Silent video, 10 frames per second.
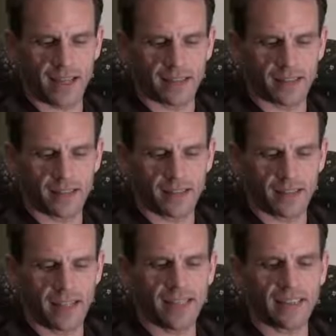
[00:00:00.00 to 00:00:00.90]
is,
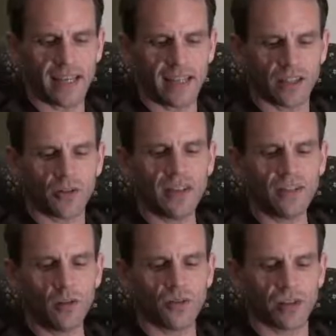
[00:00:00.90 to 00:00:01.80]
he said, there is
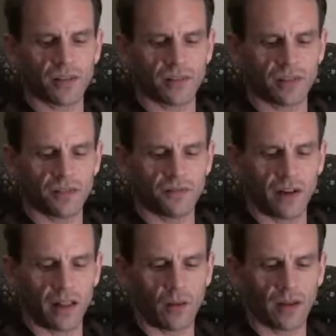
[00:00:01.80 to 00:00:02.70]
no justice in
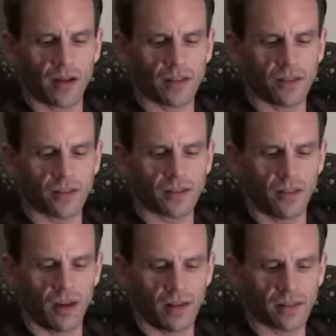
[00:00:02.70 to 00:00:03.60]
following unjust
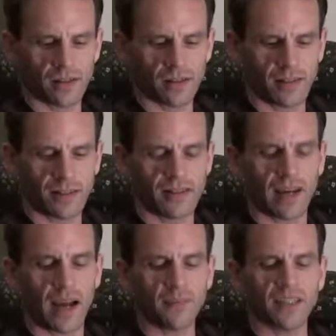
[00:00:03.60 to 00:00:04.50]
laws. It is
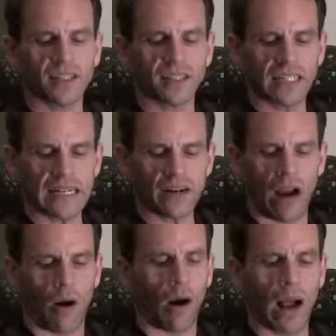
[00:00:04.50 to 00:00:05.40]
time to declare
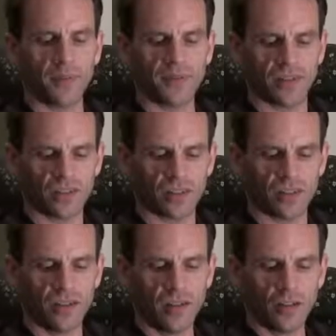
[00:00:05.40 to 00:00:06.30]
our
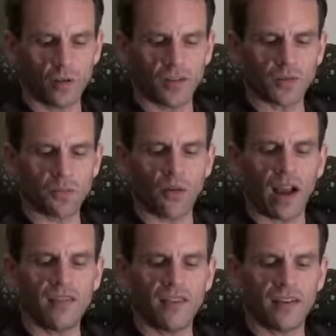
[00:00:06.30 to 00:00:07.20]
opposition to this
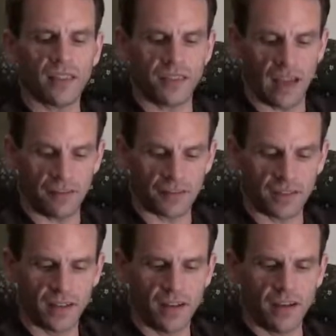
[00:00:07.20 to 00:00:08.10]
private theft
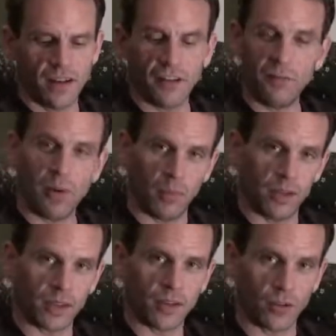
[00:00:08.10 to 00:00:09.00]
of
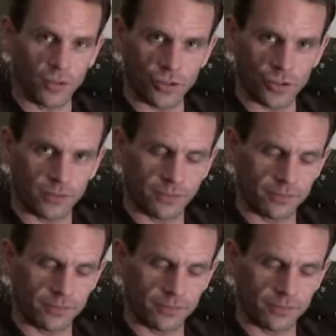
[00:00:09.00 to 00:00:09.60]
public culture.